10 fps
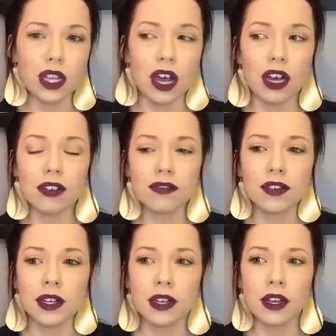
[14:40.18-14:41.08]
of
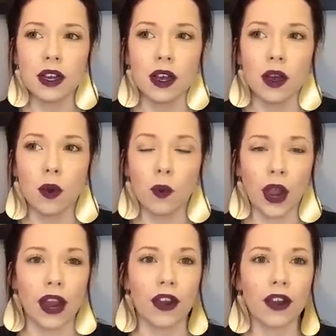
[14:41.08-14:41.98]

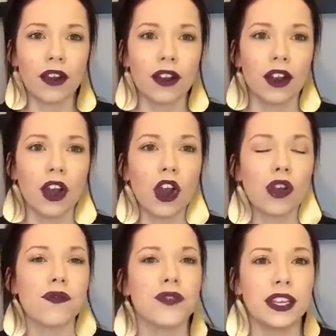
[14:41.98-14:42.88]
where her
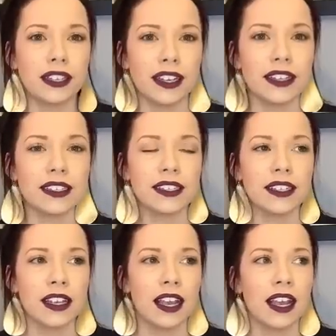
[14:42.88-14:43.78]
feelings
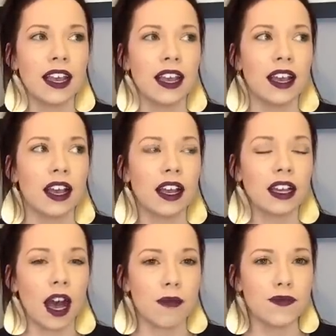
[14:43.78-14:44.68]

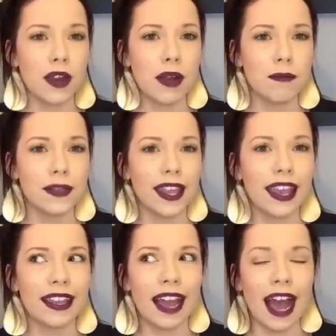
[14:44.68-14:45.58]
come from
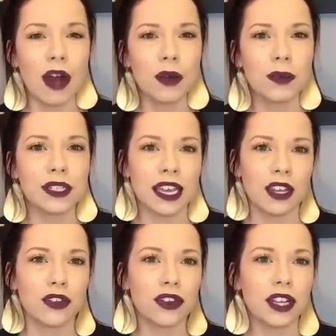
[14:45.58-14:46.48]
and how it was
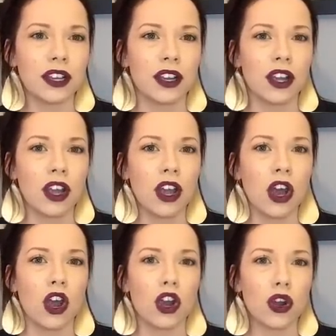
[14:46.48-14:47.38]
hindering
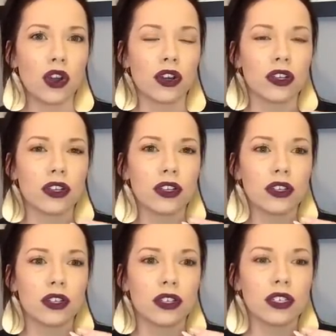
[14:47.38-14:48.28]
her
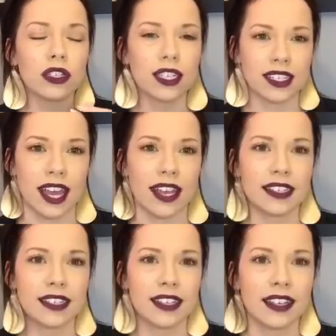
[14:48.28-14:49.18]

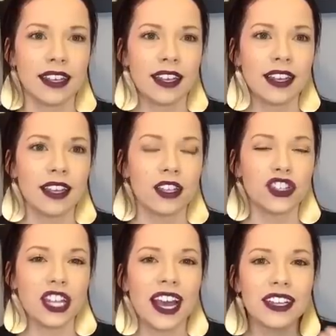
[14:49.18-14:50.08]
success.
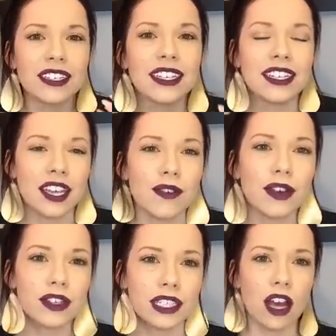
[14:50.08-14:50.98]
She had to give
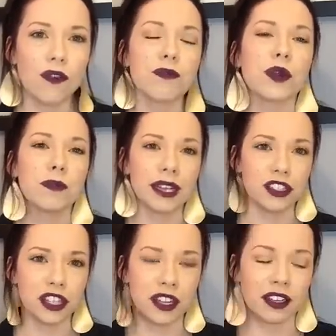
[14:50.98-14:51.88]
herself
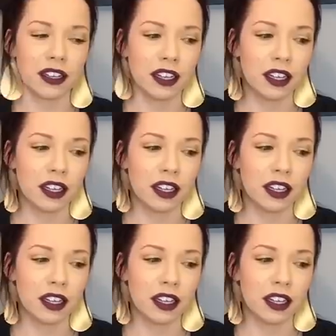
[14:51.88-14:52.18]
permission